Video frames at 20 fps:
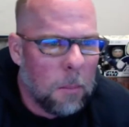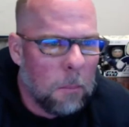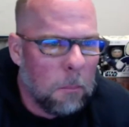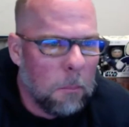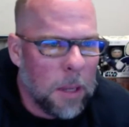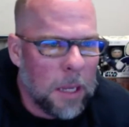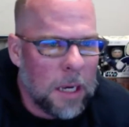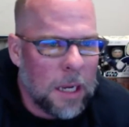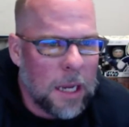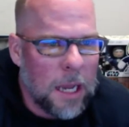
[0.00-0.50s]

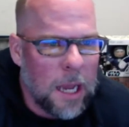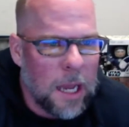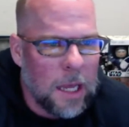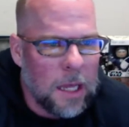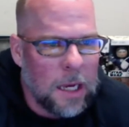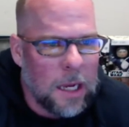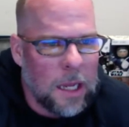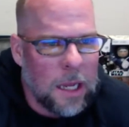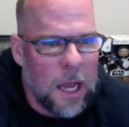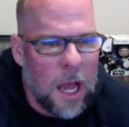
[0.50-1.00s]

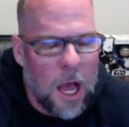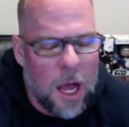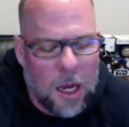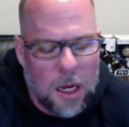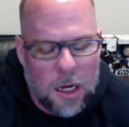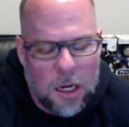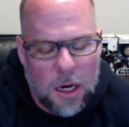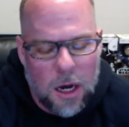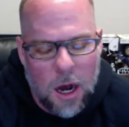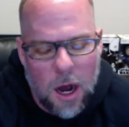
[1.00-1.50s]
mitigating
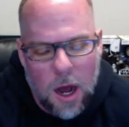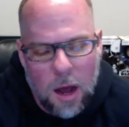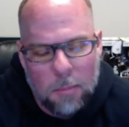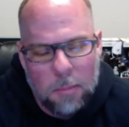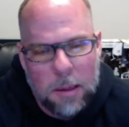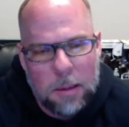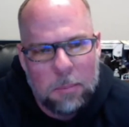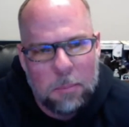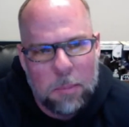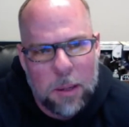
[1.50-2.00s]

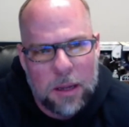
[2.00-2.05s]
common